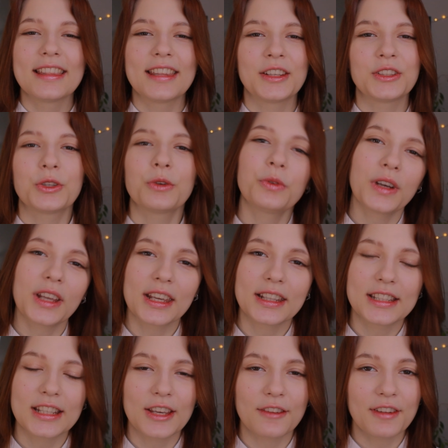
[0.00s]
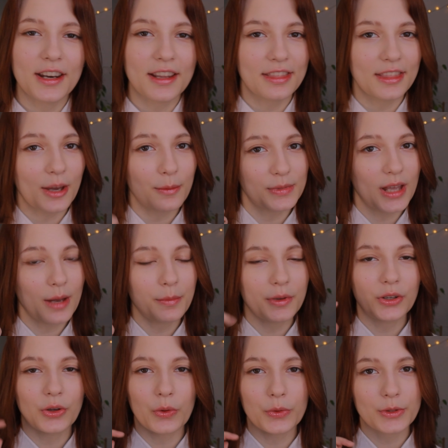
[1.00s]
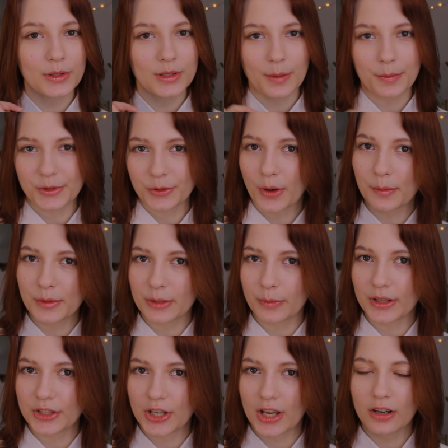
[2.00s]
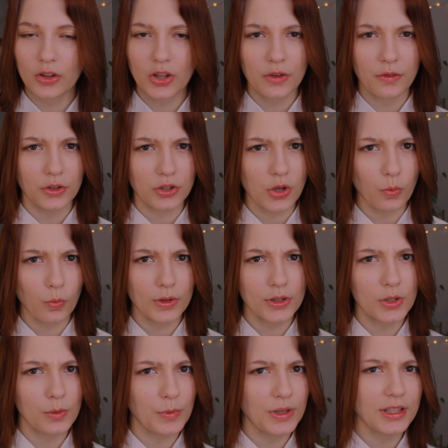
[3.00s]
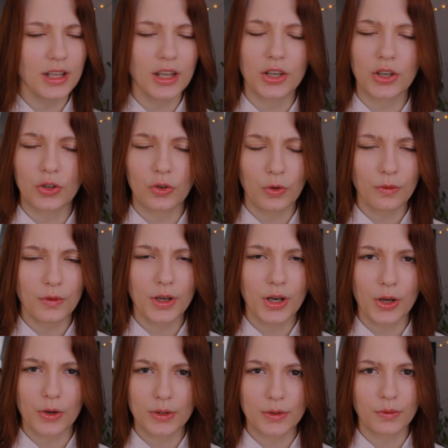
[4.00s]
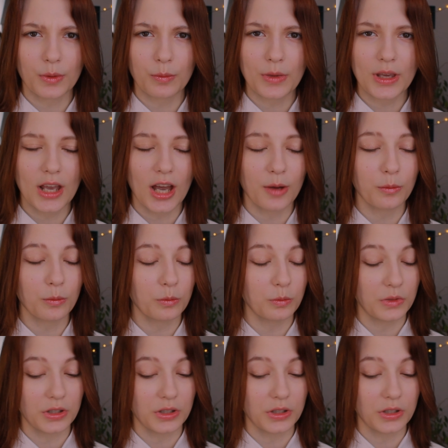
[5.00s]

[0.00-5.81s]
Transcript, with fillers: then don't forget to give it a thumbs up, and also subscribe to my channel if you don't want to miss any new videos from me, um,